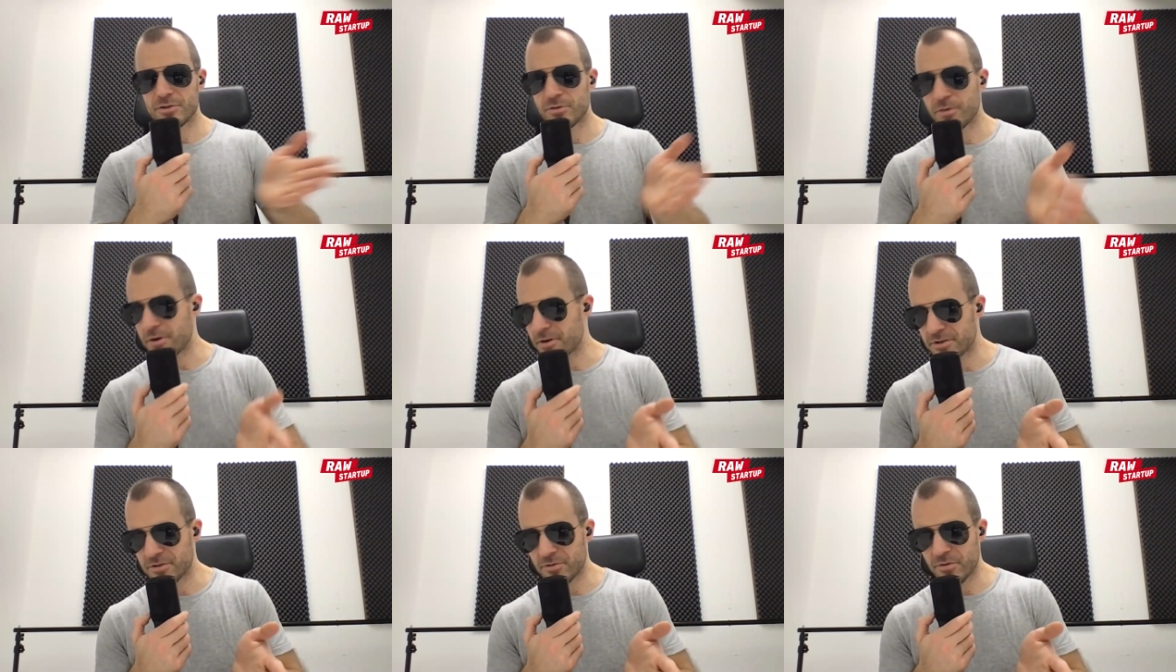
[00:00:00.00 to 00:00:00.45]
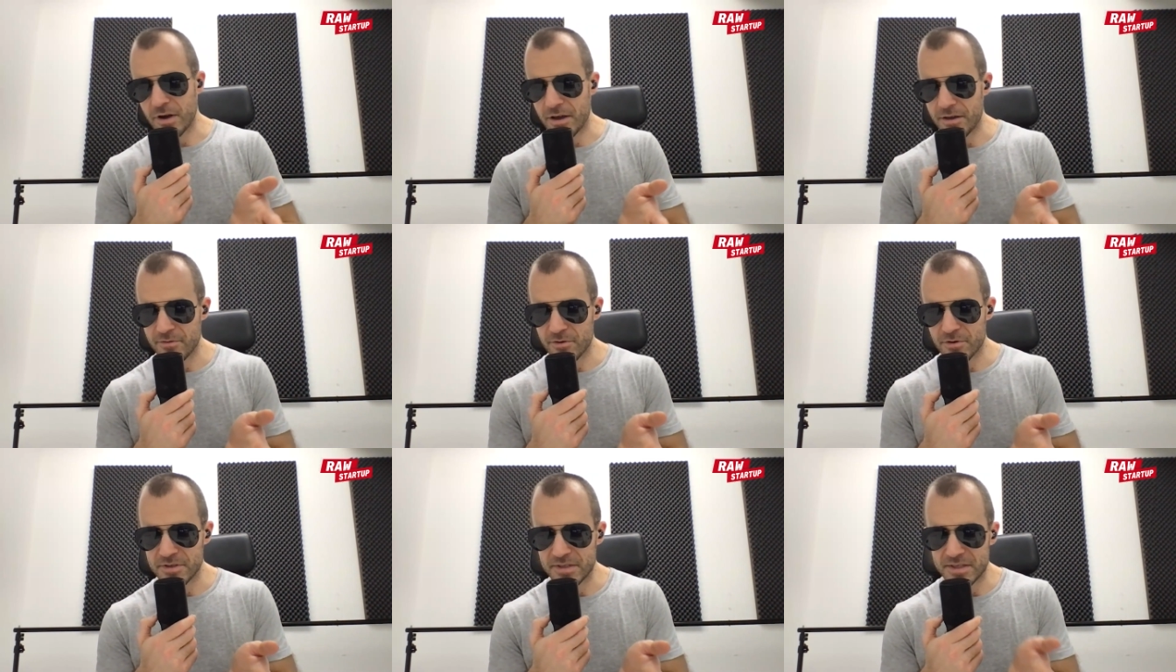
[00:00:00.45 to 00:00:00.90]
truck
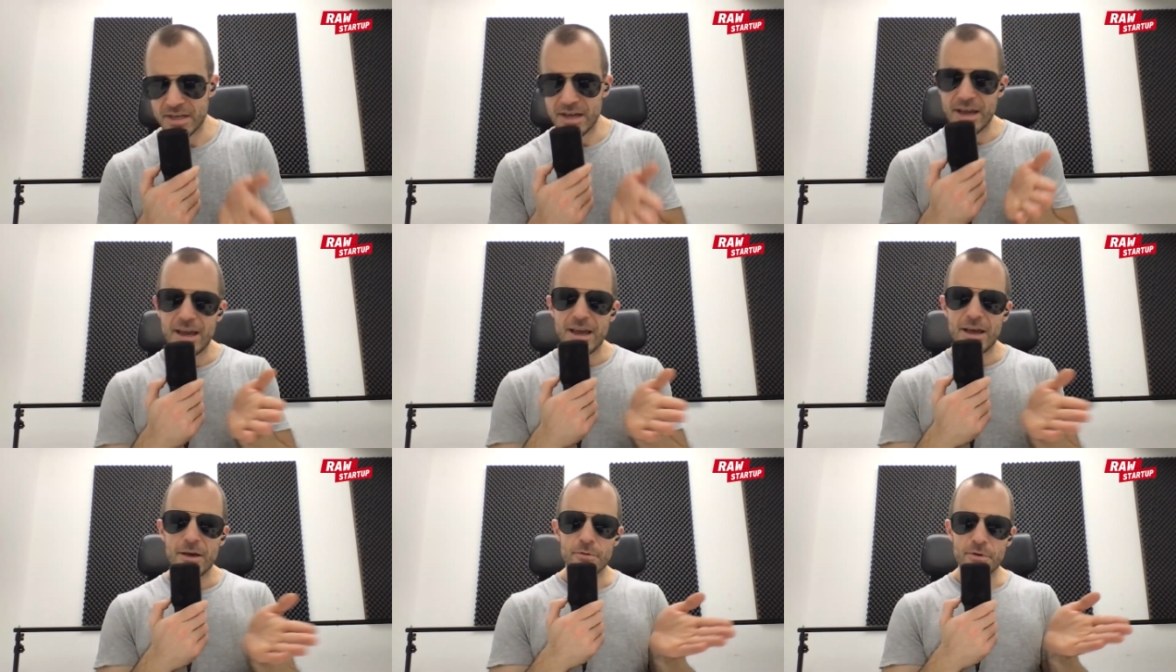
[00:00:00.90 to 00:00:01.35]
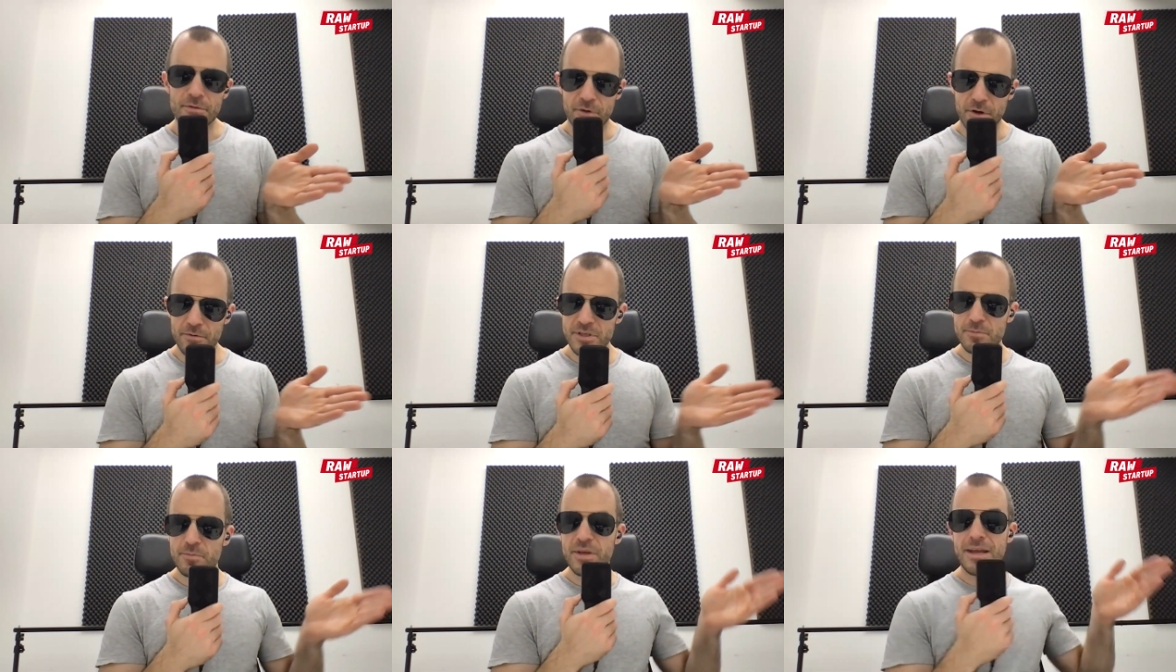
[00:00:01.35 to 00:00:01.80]
drivers we've
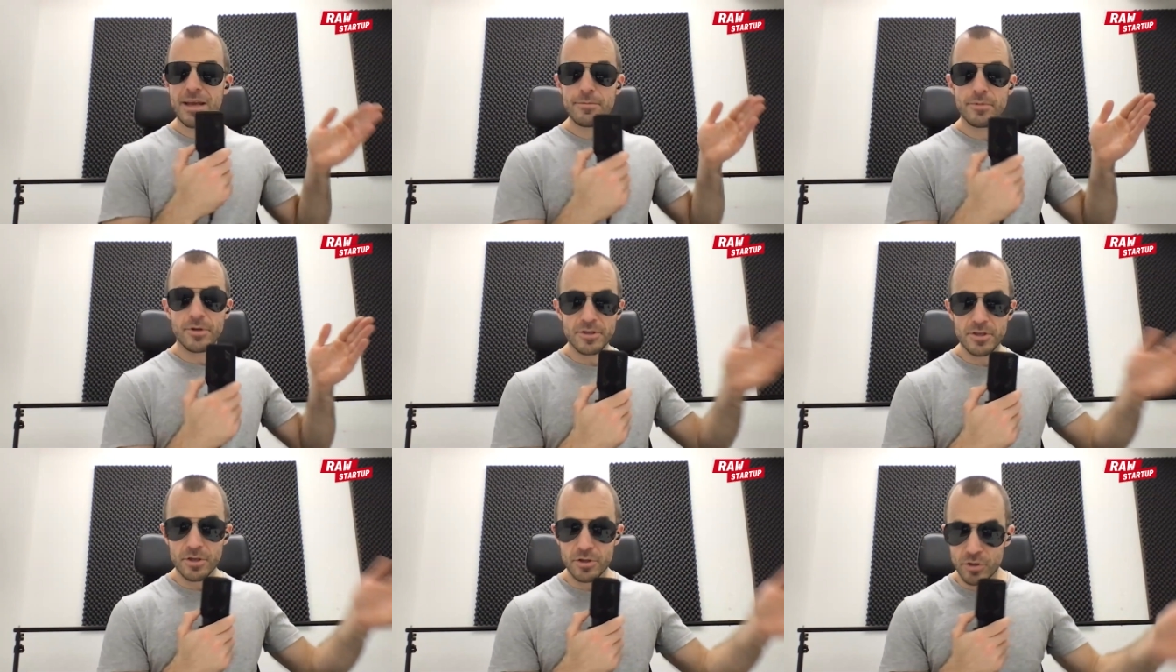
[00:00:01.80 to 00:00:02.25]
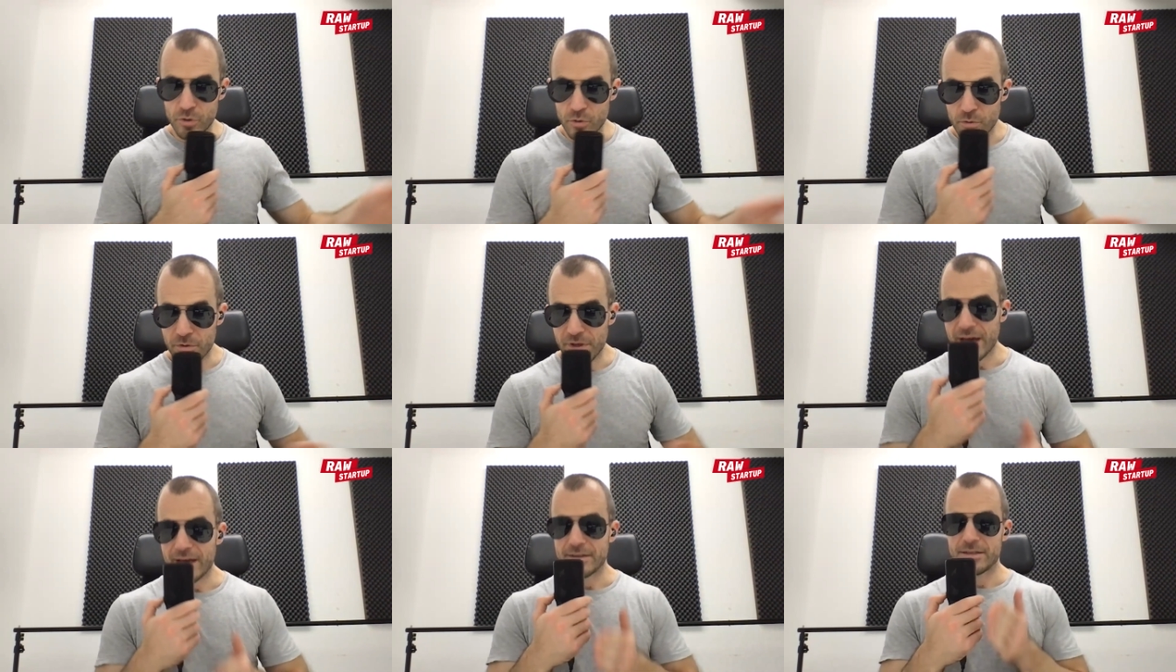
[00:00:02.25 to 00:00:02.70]
always been able to
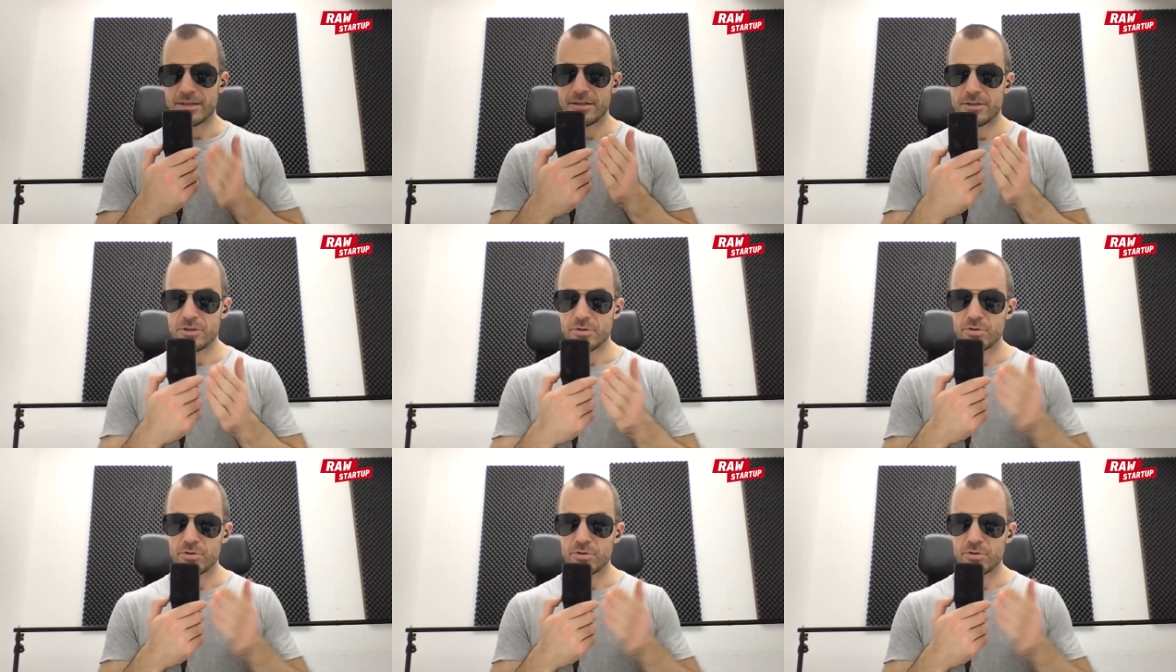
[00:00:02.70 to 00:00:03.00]
do that,